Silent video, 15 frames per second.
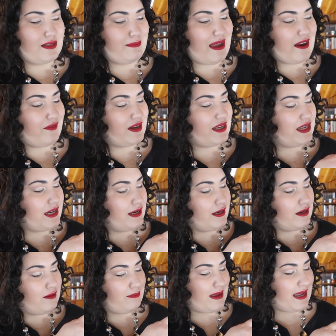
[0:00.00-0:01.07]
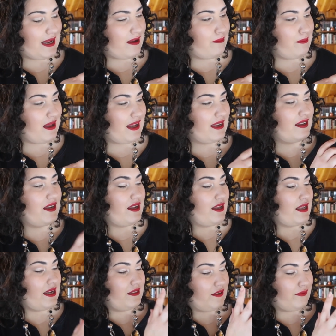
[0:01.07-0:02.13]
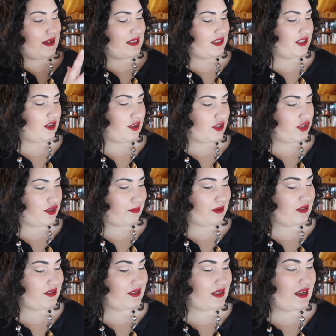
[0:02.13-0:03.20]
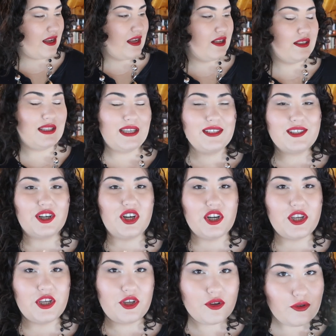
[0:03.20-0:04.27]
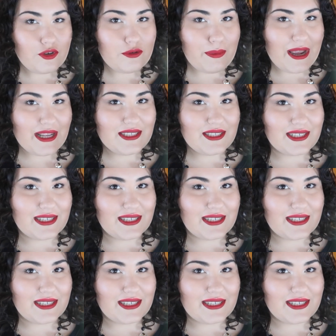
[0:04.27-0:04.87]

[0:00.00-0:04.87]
is a matte right here, a matte, a matte, and the rest are shimmers. These are huge pan